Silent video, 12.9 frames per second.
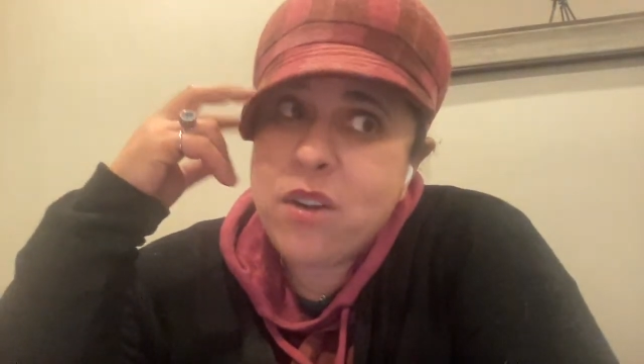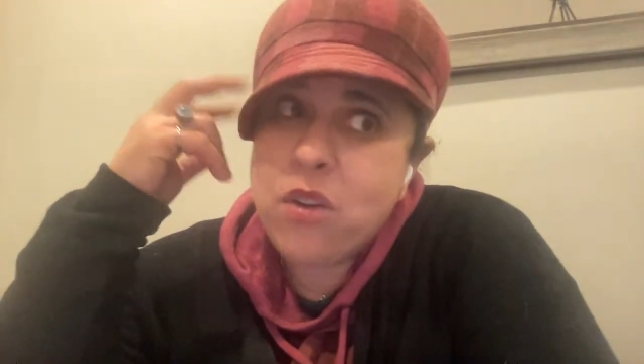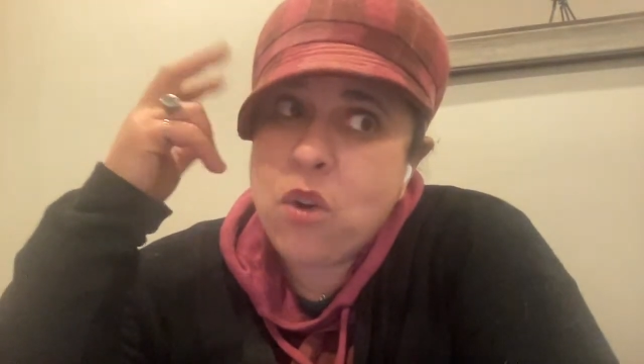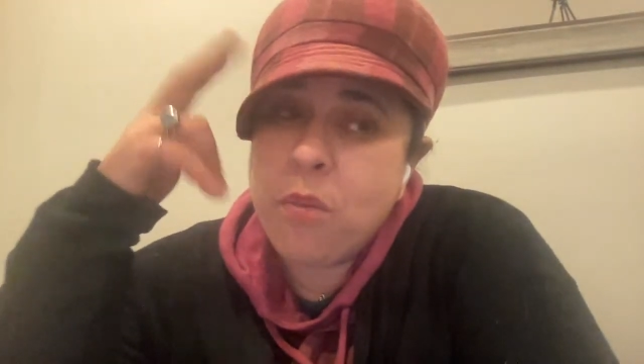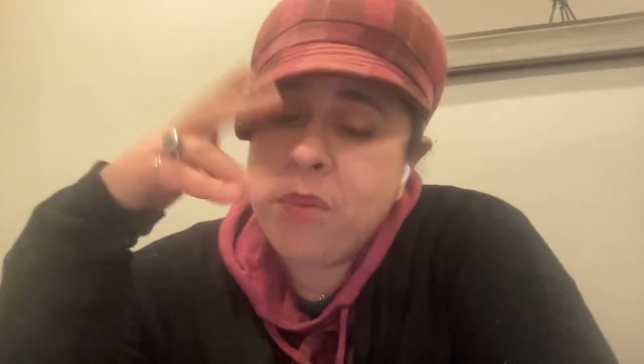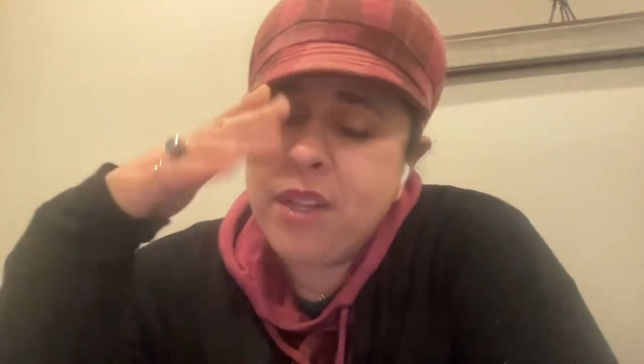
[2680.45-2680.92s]

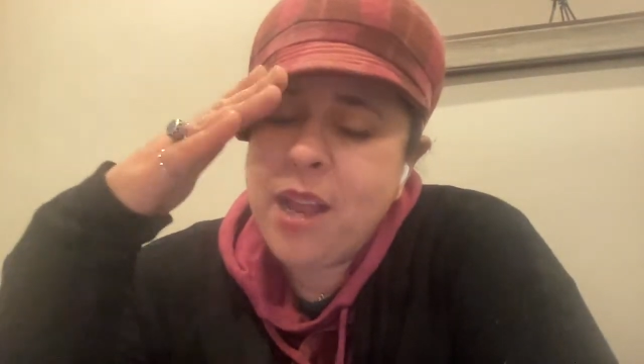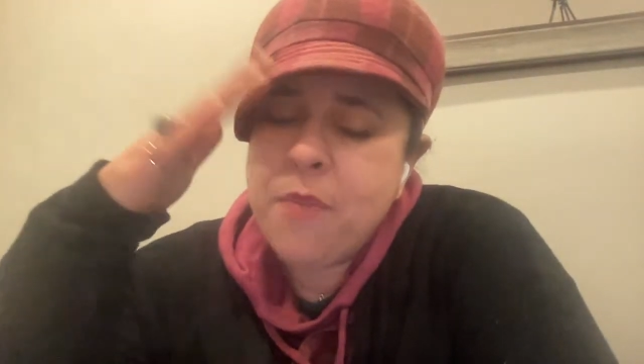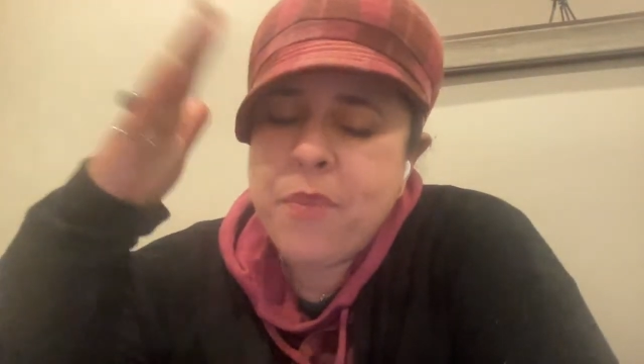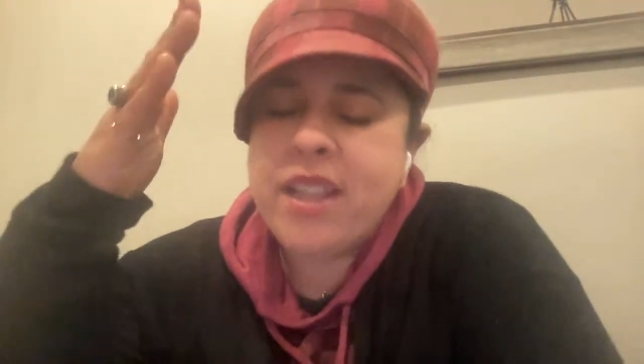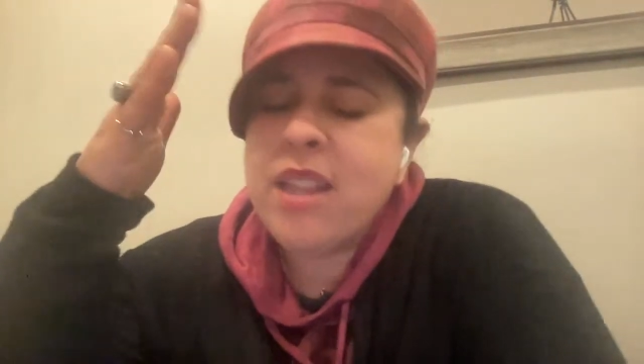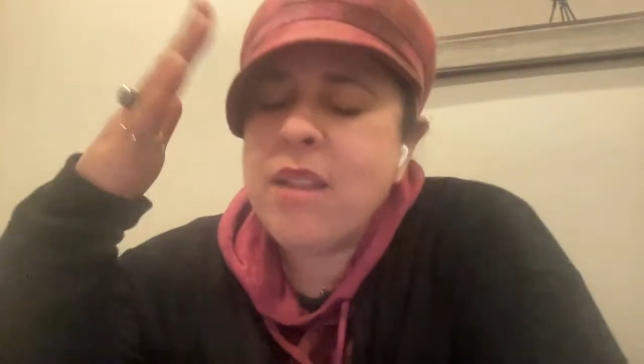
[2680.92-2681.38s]
Normally, I
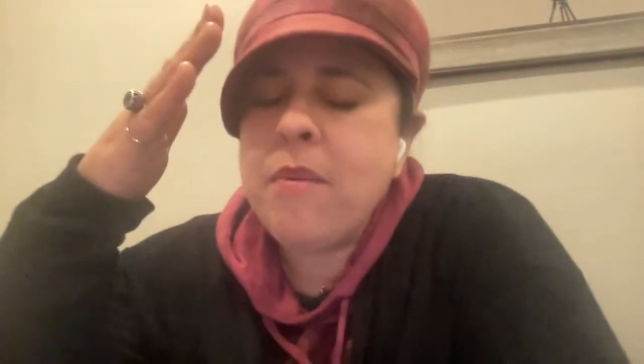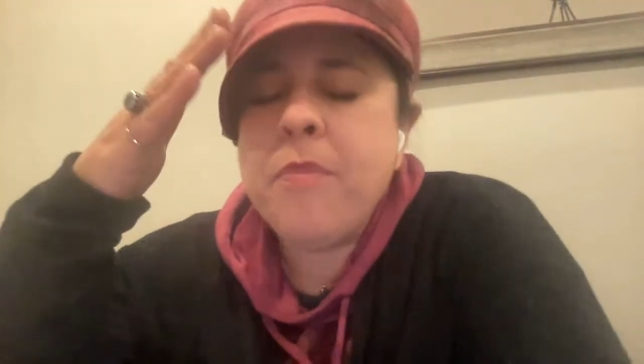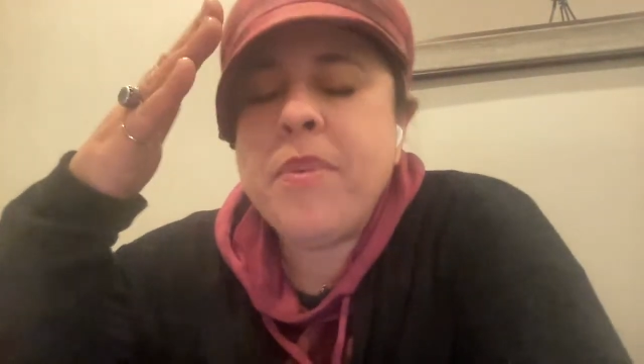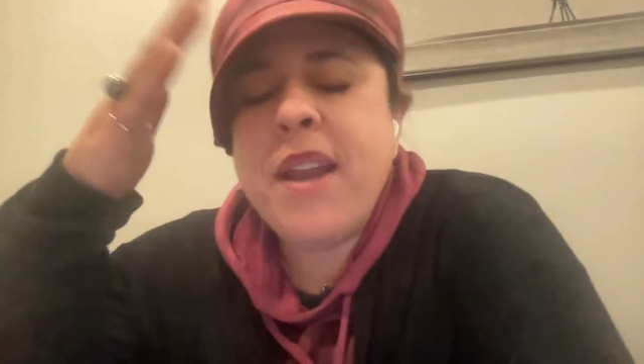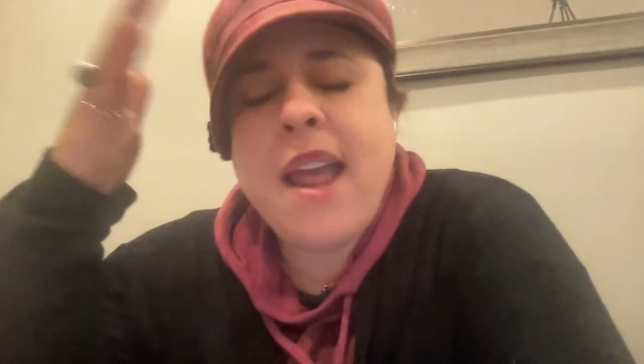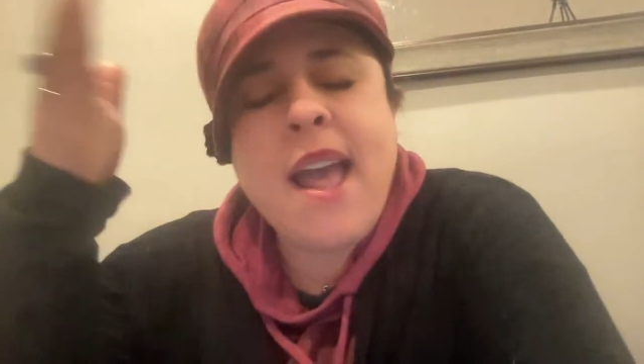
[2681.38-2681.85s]
break them
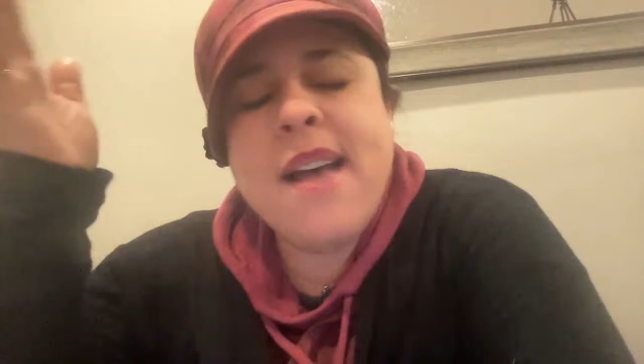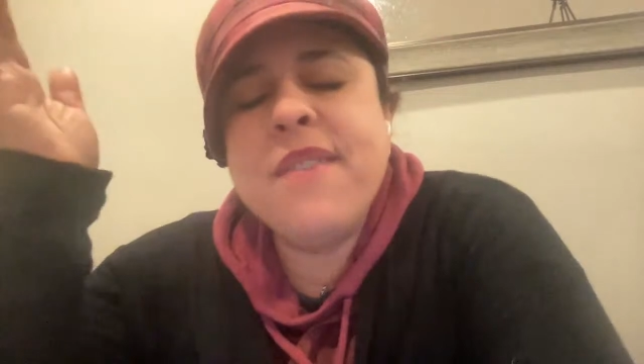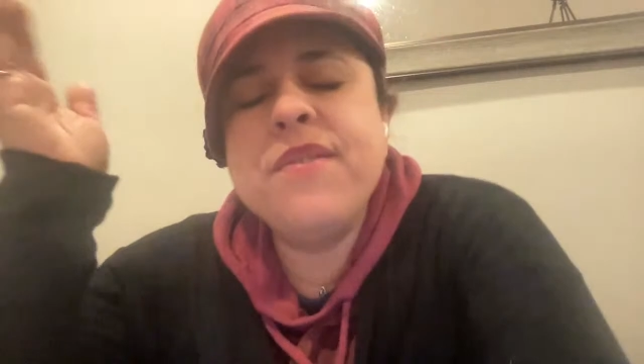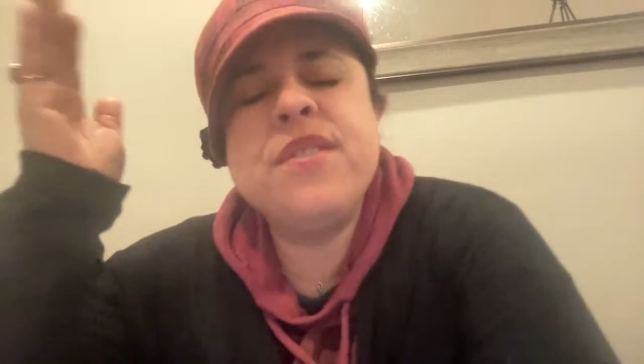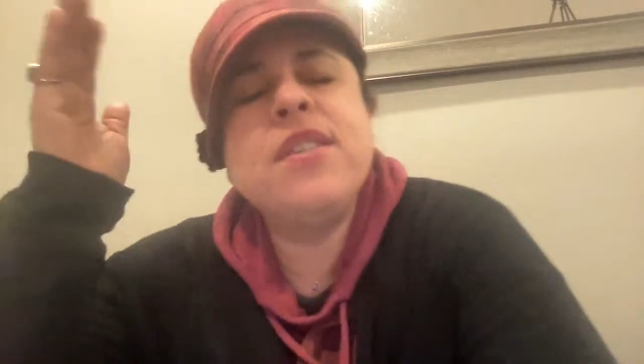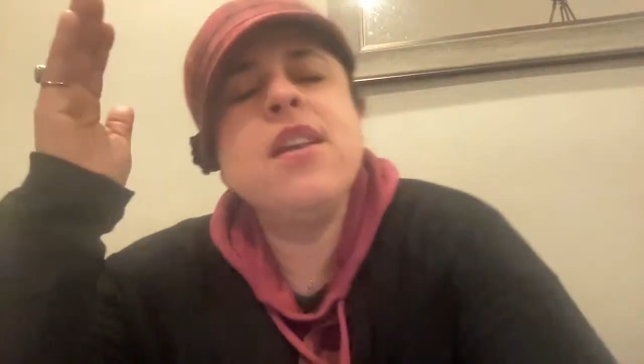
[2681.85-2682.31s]
up in
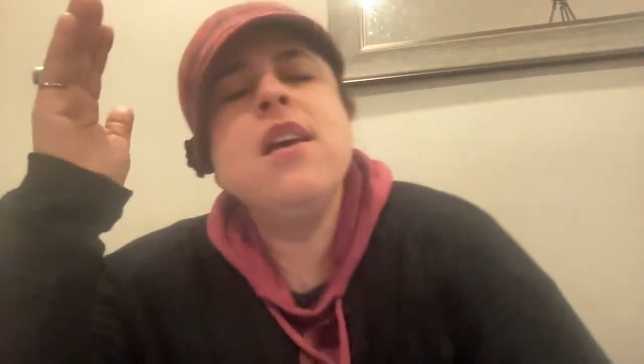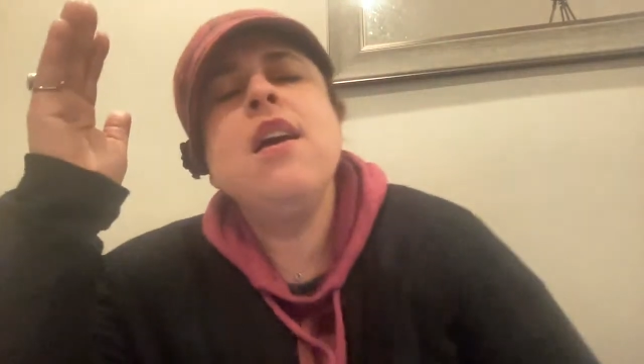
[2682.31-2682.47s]
halves.